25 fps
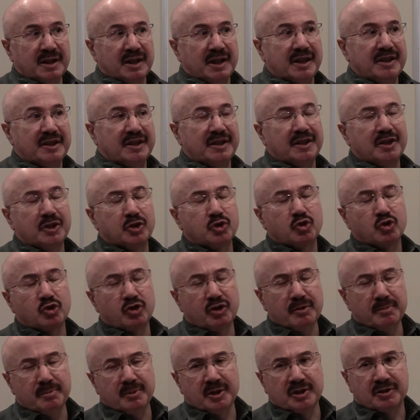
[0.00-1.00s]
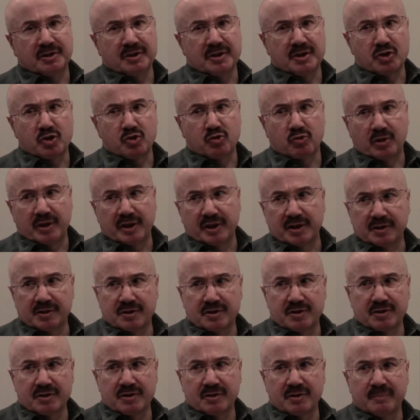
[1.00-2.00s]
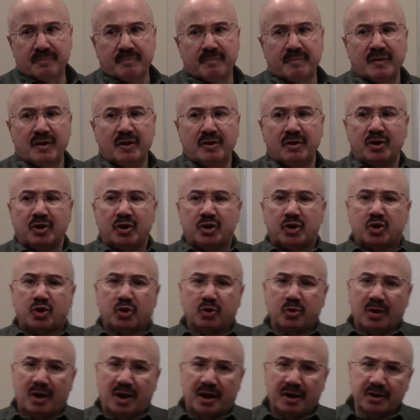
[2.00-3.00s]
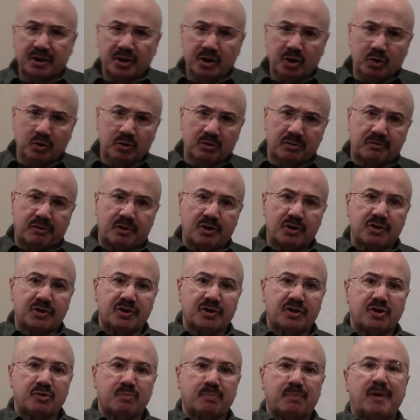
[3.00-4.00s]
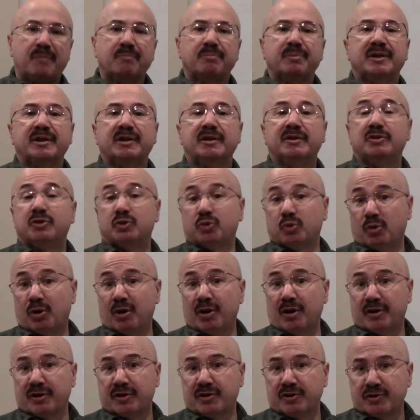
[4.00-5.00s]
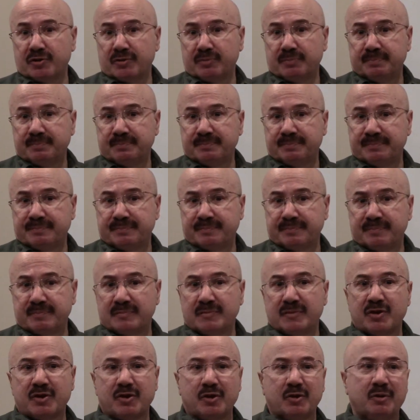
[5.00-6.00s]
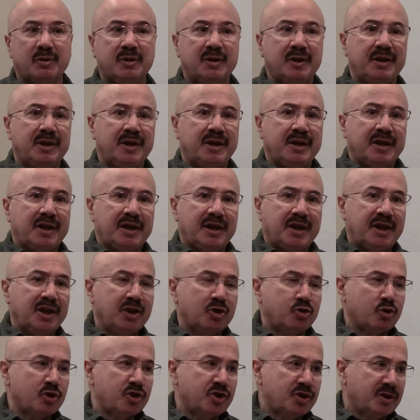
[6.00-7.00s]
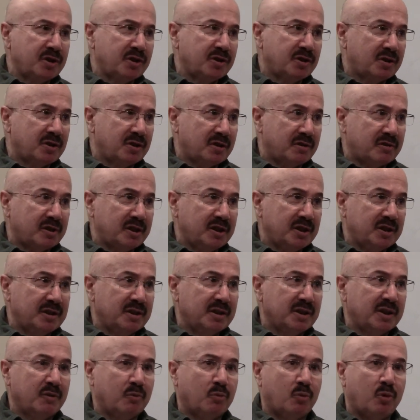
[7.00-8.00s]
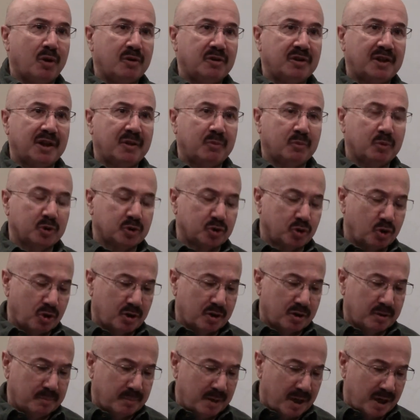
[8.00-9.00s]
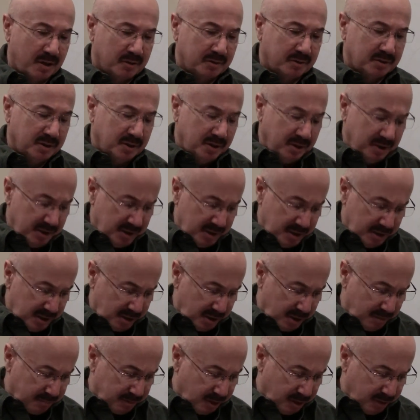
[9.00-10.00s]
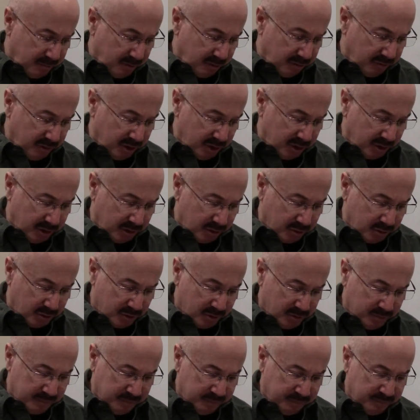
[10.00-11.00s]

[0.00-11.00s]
And they attribute these rings to other universes bumping into ours. So, interesting theory, and one that we'll talk about in upcoming videos.